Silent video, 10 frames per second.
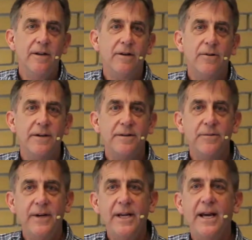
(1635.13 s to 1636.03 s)
The
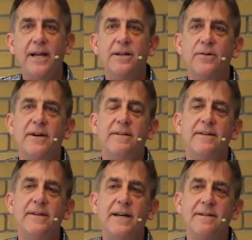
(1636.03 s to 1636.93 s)
question we had, the
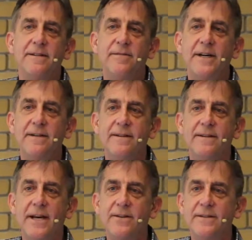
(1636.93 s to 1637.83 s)
question that's asked of us,
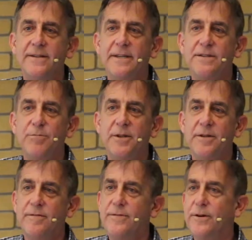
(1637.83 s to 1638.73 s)
is how accessible
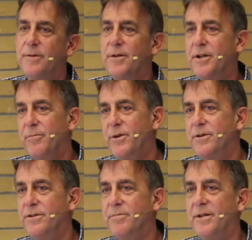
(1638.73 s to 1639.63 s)
and affordable and
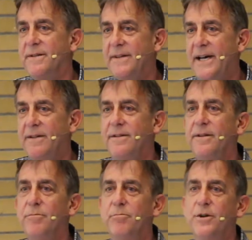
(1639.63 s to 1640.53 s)
approachable is that
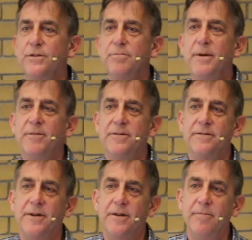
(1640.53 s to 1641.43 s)
to most members
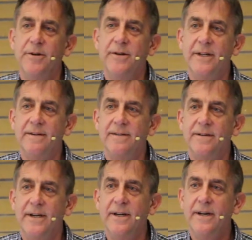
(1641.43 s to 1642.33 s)
of our communities,
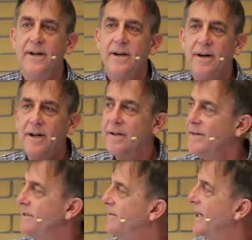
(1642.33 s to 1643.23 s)
right? All of
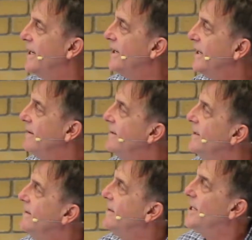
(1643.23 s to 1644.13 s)
us recognize
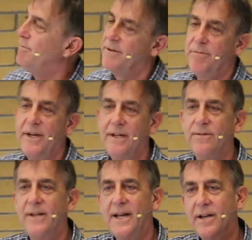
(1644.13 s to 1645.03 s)
these types of
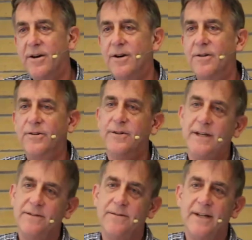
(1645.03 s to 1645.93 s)
breads. We like a hard
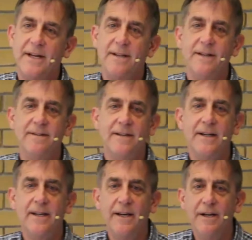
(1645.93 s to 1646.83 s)
crust. We like things
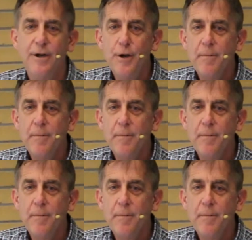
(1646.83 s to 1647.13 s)
like that.